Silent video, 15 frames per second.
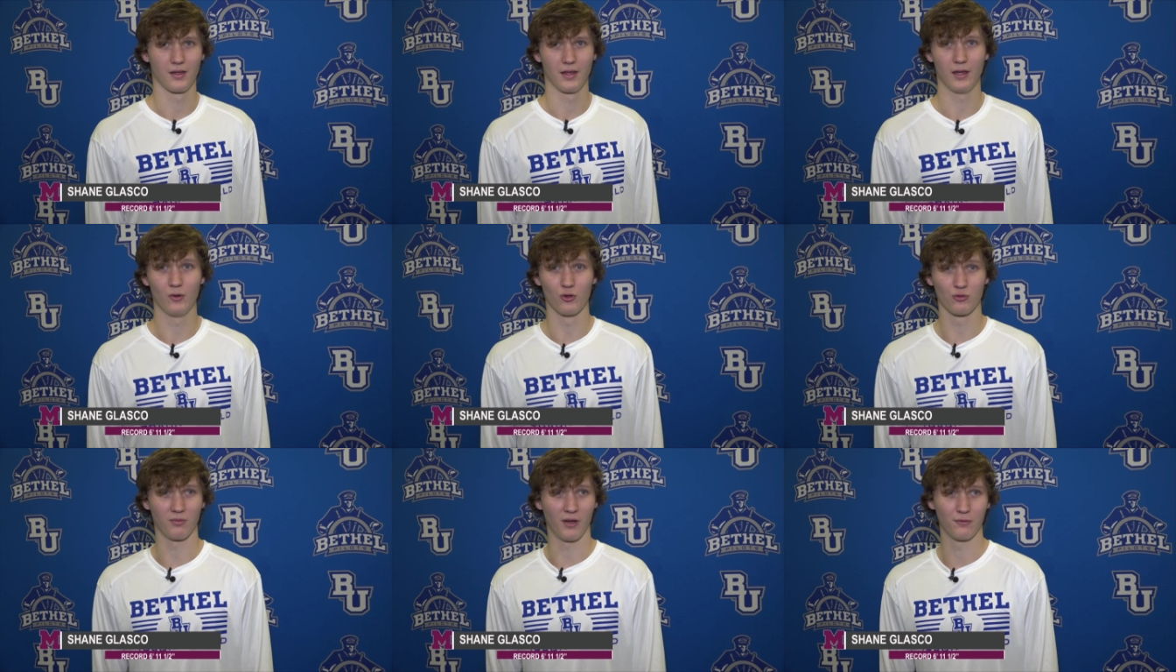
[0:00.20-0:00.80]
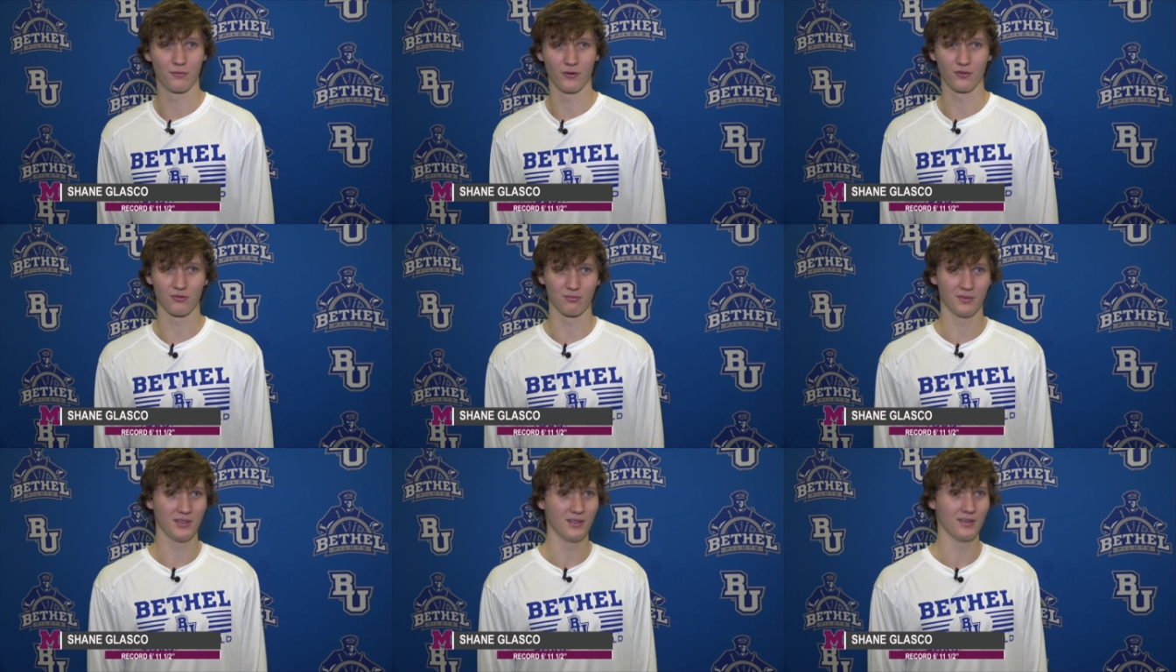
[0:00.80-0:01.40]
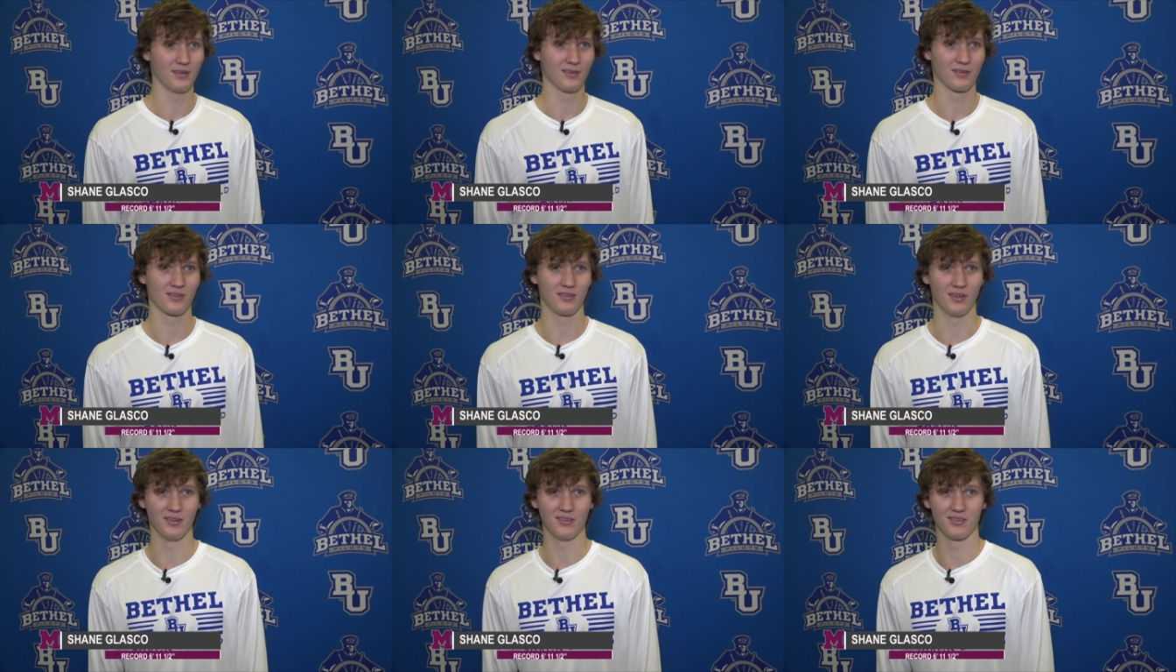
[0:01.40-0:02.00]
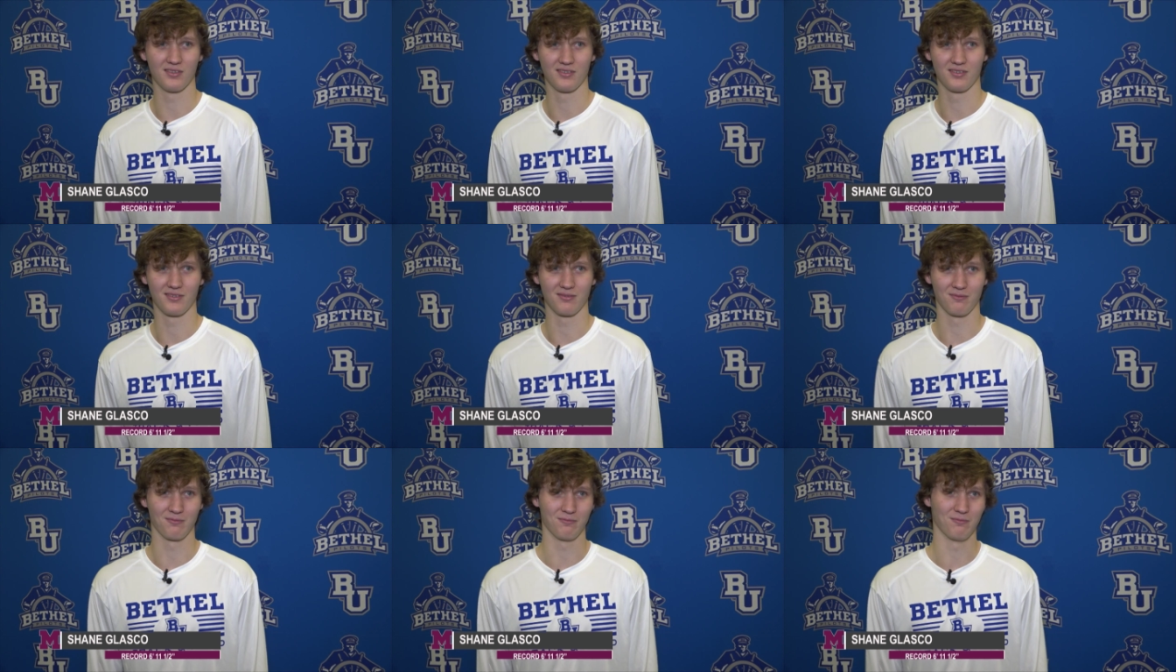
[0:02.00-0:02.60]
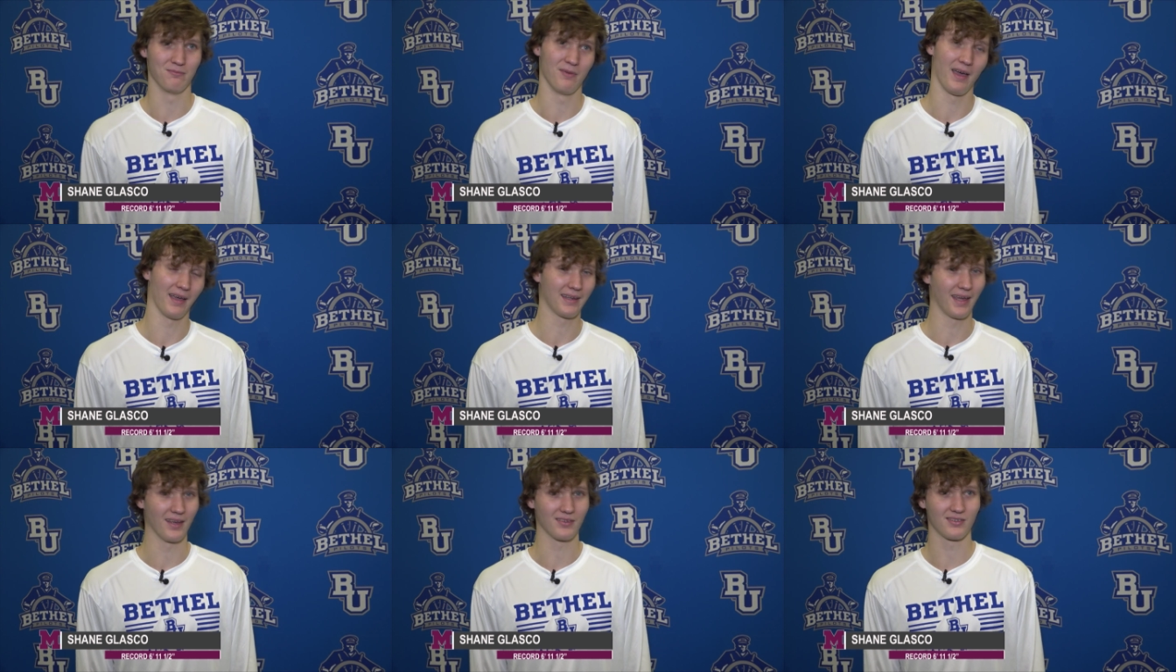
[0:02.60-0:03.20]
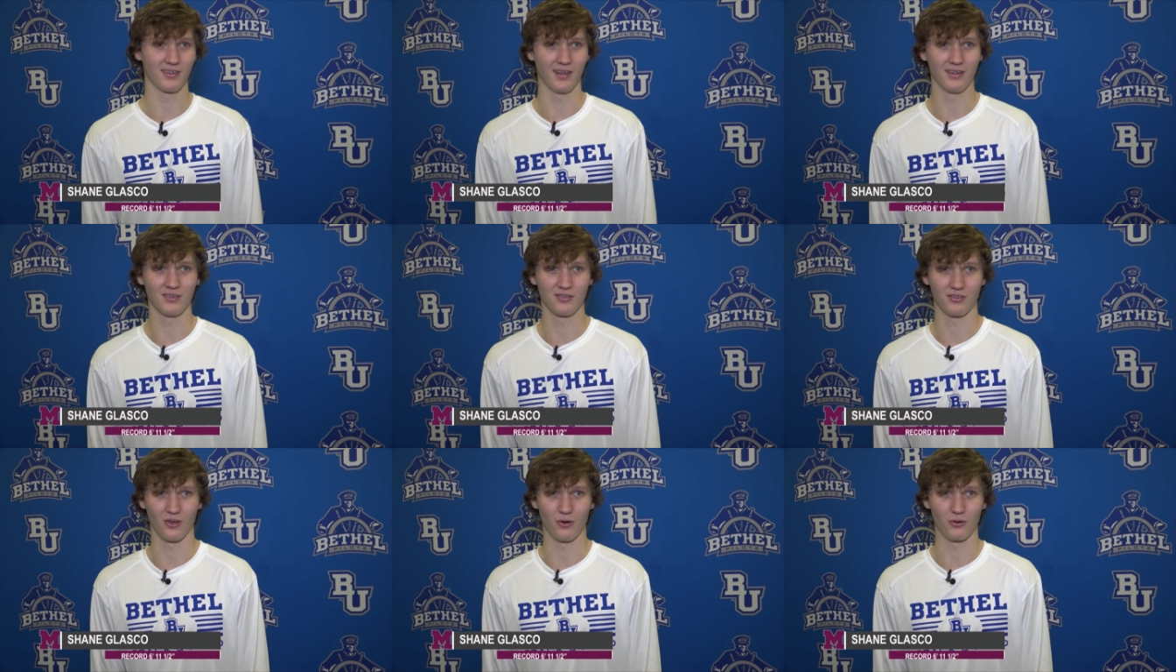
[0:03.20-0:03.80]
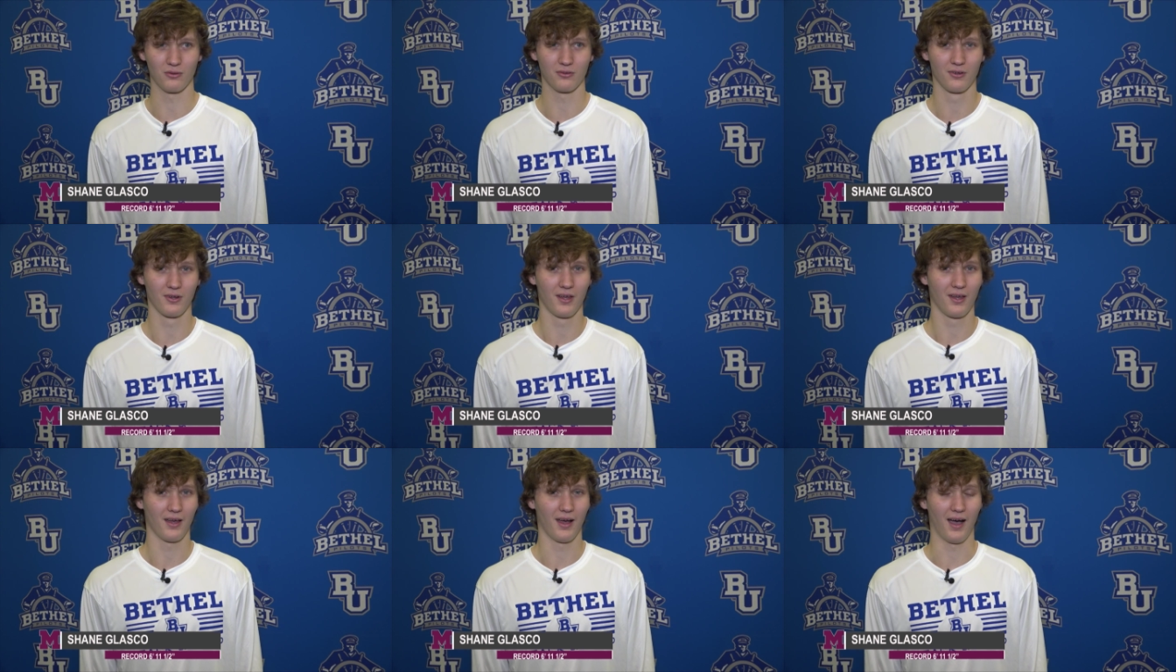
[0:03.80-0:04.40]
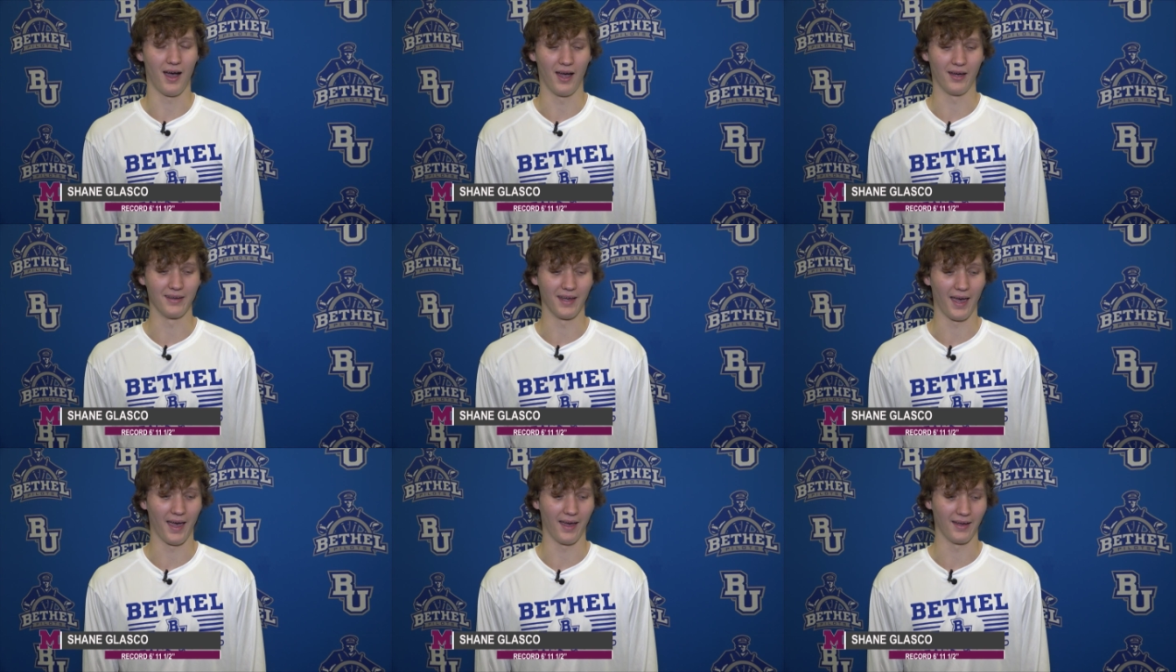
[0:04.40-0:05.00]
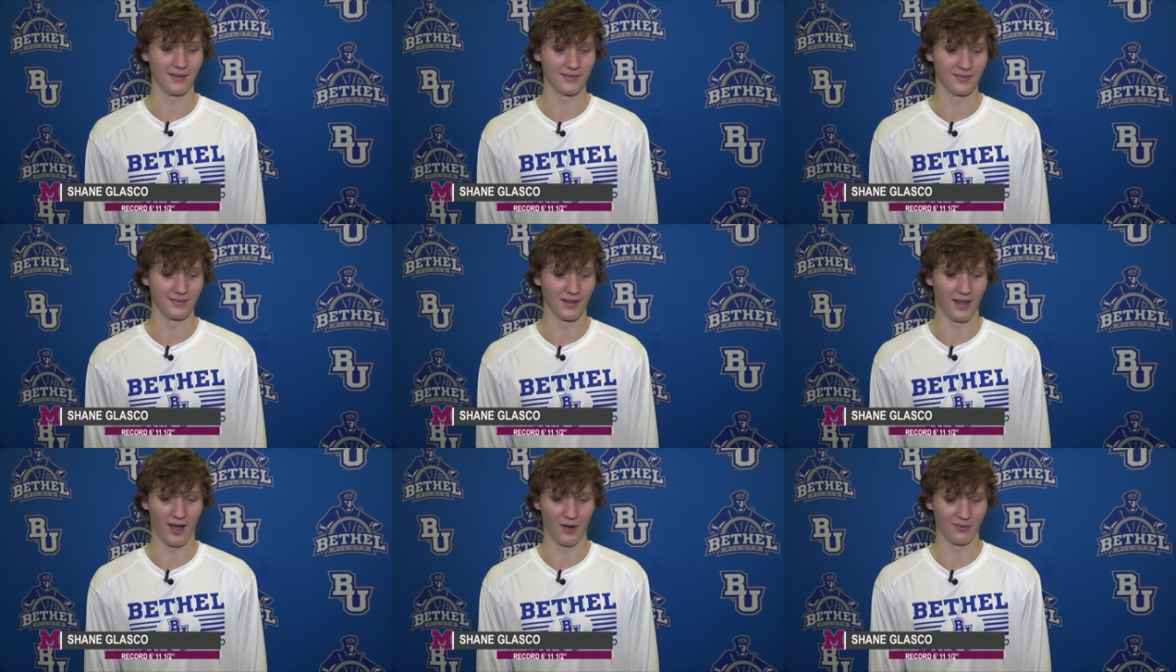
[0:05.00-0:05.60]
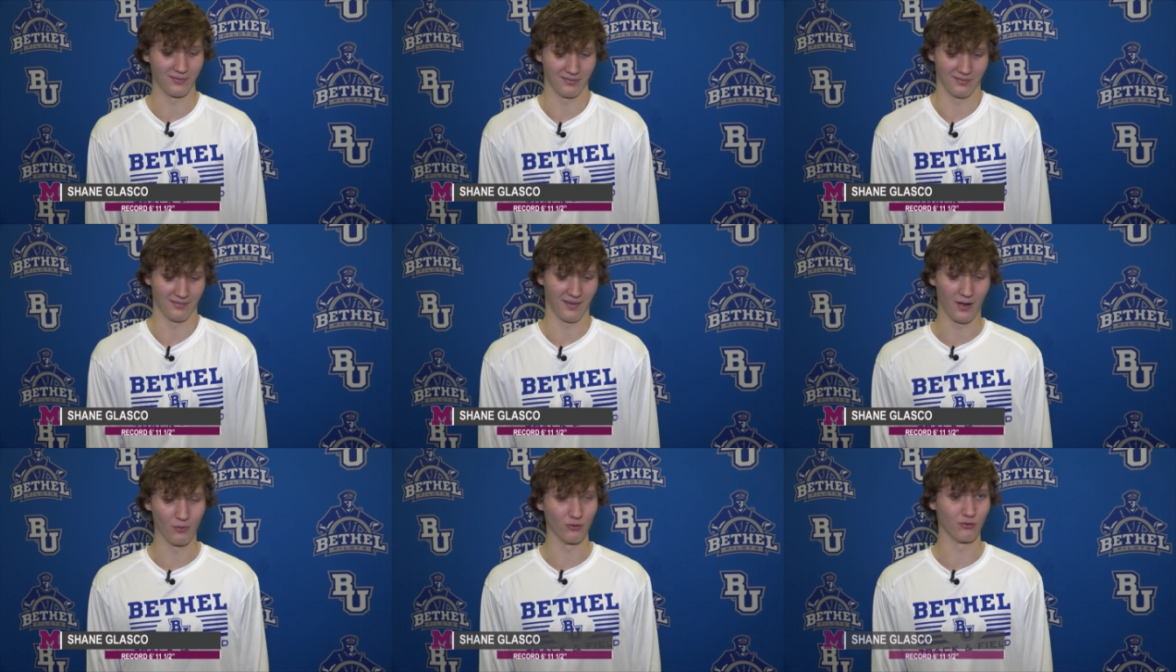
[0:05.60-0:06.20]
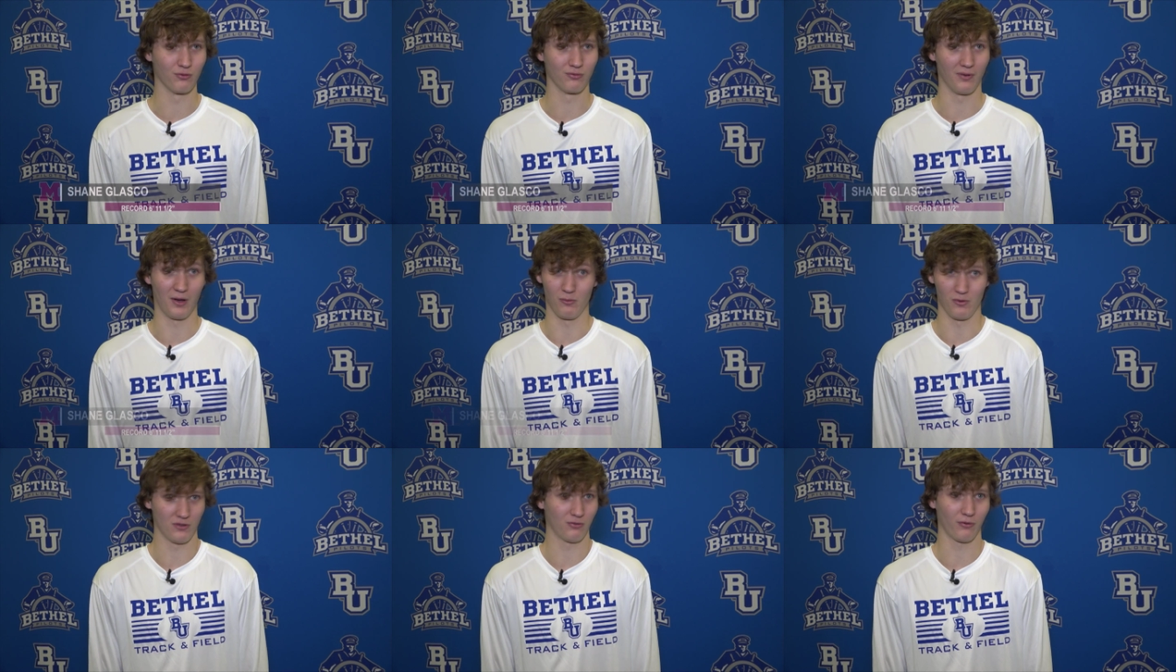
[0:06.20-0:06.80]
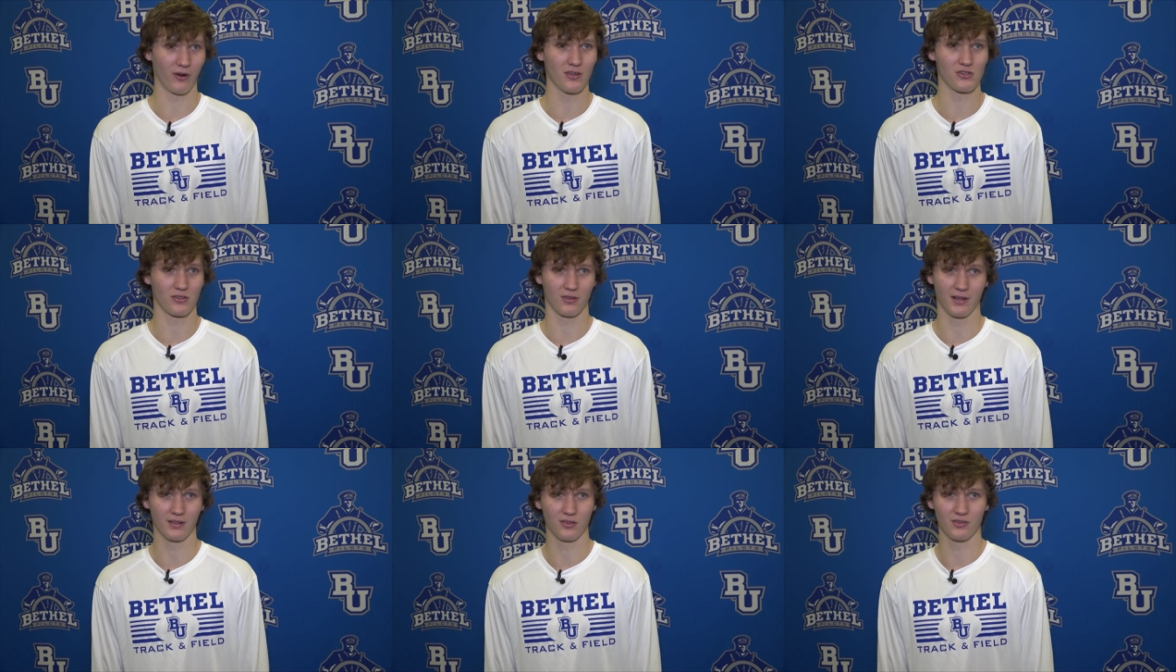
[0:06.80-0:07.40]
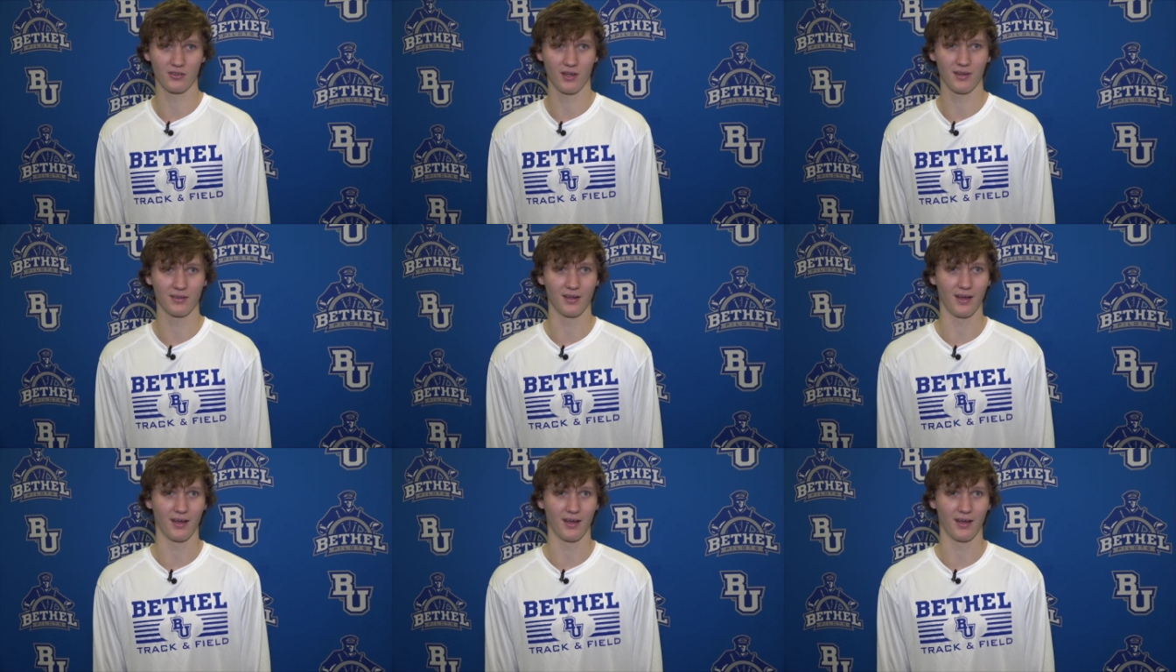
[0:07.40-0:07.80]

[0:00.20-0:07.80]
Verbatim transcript: it was my first meet since back at state, so I had I, I was I was fresh, like you said.